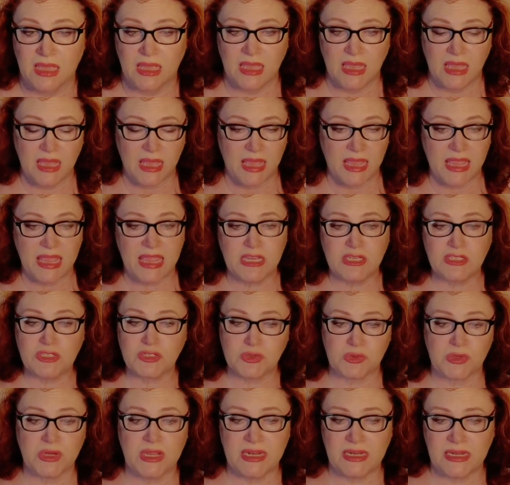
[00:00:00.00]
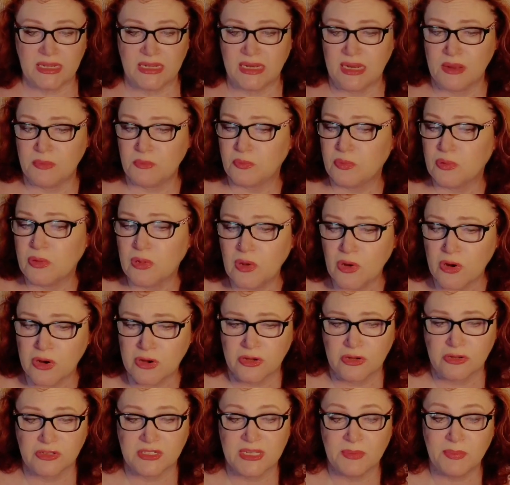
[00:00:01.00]
He entreated, implored
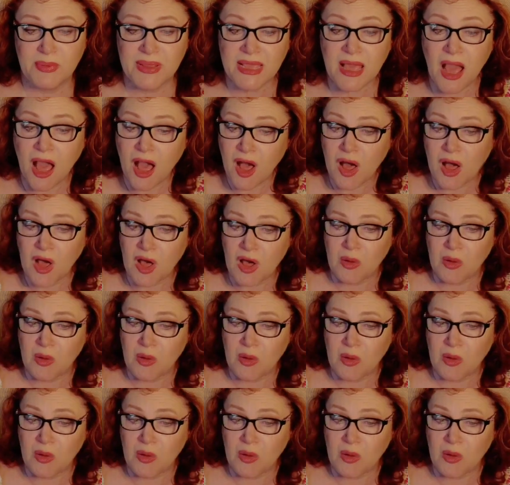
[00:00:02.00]
her to be calm